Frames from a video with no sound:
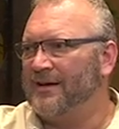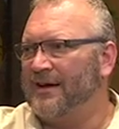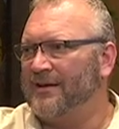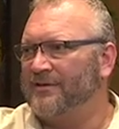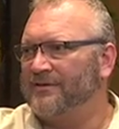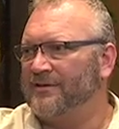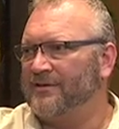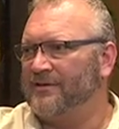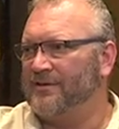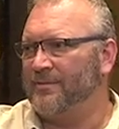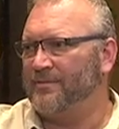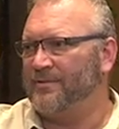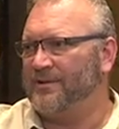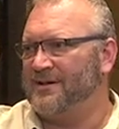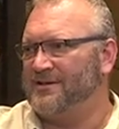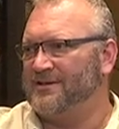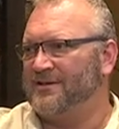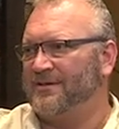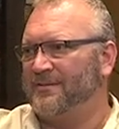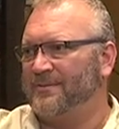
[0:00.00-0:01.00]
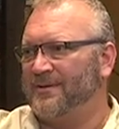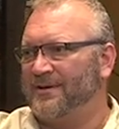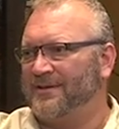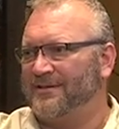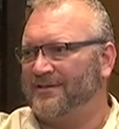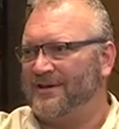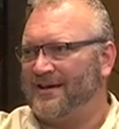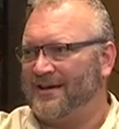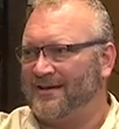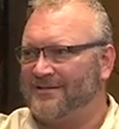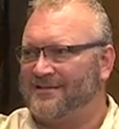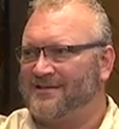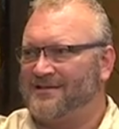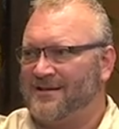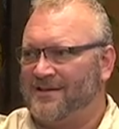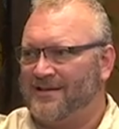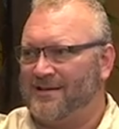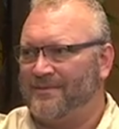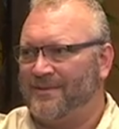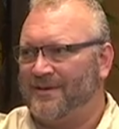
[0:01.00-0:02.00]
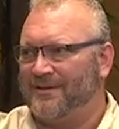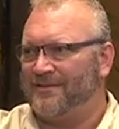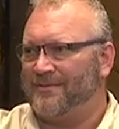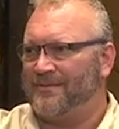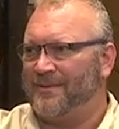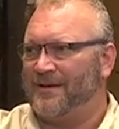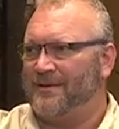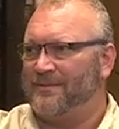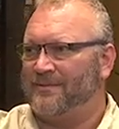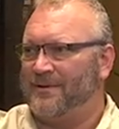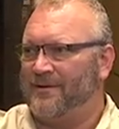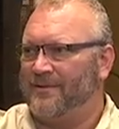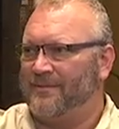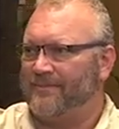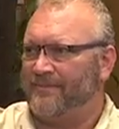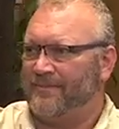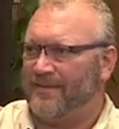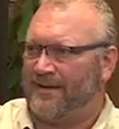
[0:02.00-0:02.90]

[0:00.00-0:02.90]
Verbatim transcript: And so an operations person has to take that piece of paper,